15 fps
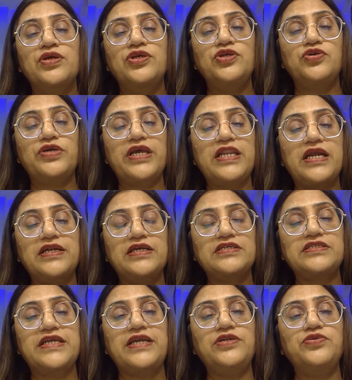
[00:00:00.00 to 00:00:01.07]
You can
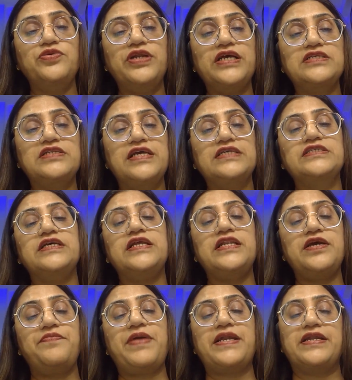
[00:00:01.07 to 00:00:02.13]
understand today's lecture
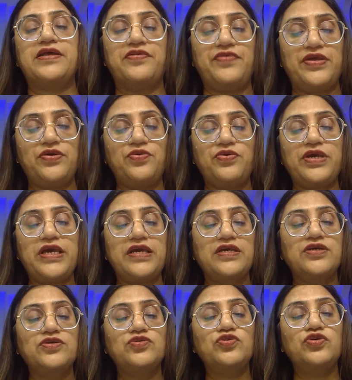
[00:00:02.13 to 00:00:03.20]
in a better way.
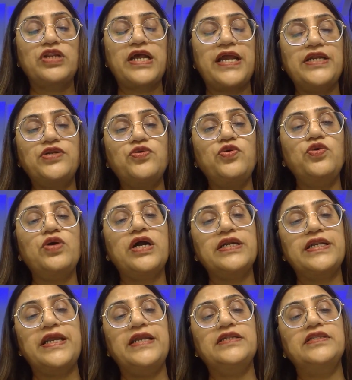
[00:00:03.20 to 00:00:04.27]
Okay, so try to
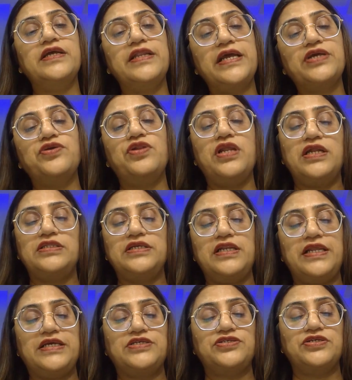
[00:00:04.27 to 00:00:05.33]
attend the regular
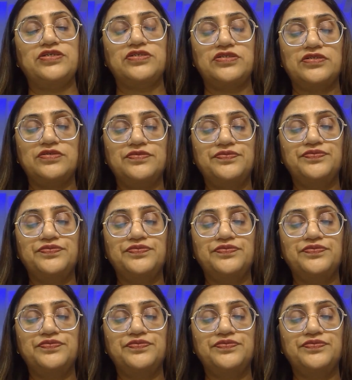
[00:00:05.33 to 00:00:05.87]
lectures.